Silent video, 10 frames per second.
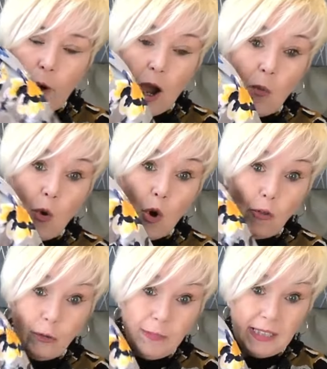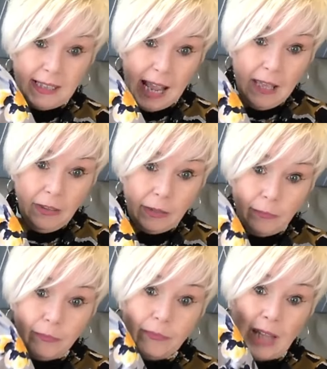But I wore them to death
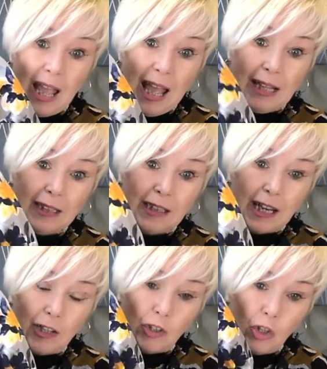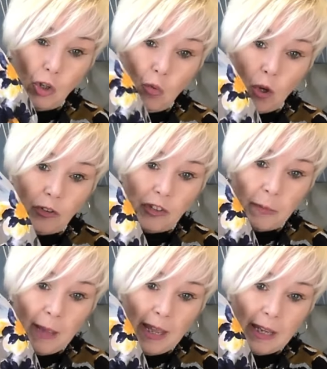and I do want
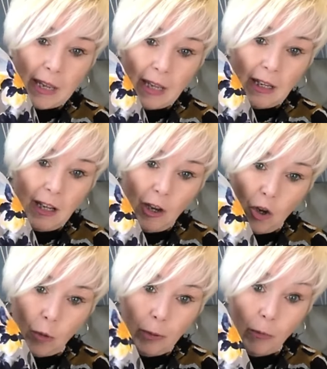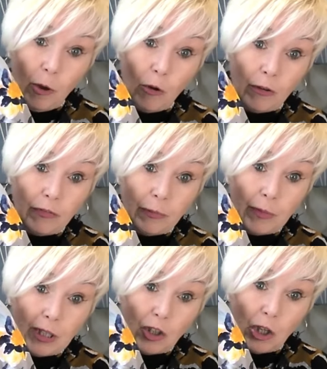to make a couple more of
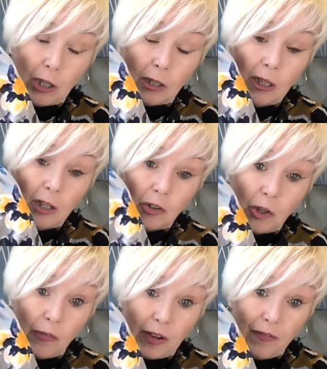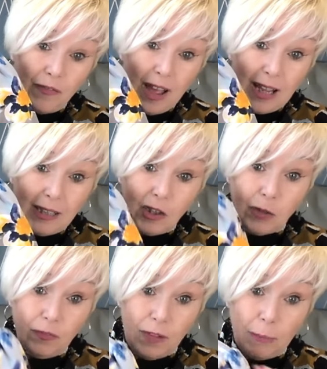them this year. So if I can find
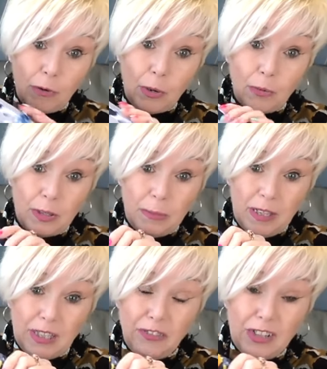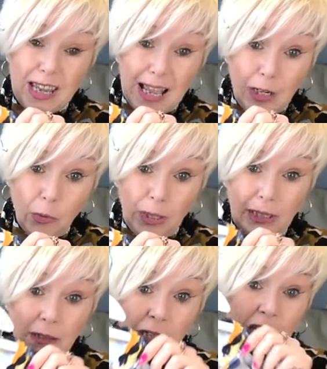some fabric with a bit of yellow
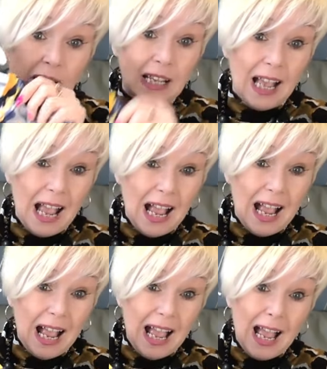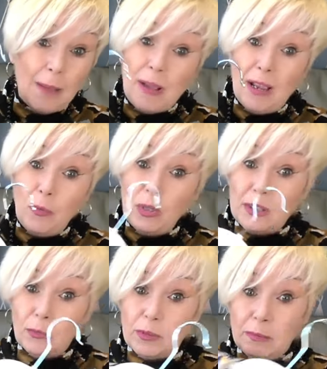in, I might
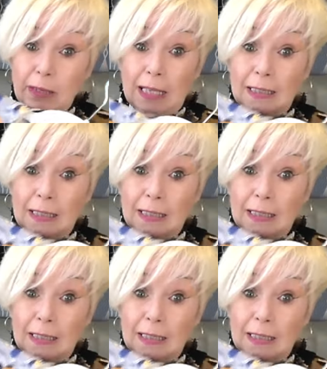whiz up some